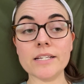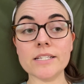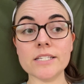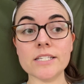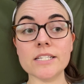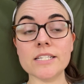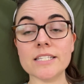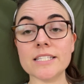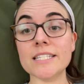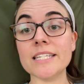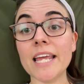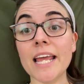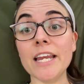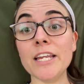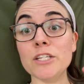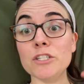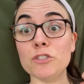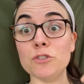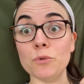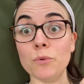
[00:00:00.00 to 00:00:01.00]
didn't see any
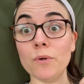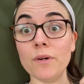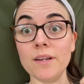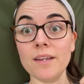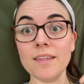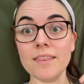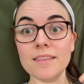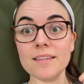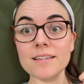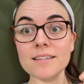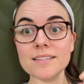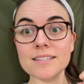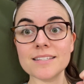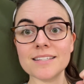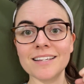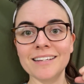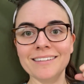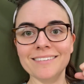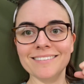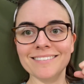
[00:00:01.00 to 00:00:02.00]
joy in this
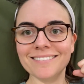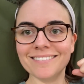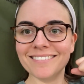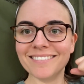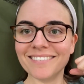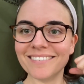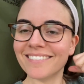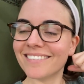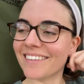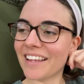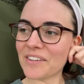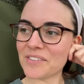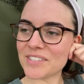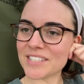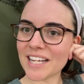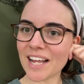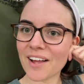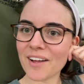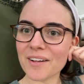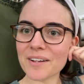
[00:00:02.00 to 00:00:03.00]

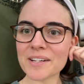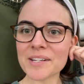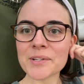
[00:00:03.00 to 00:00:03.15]
lifestyle.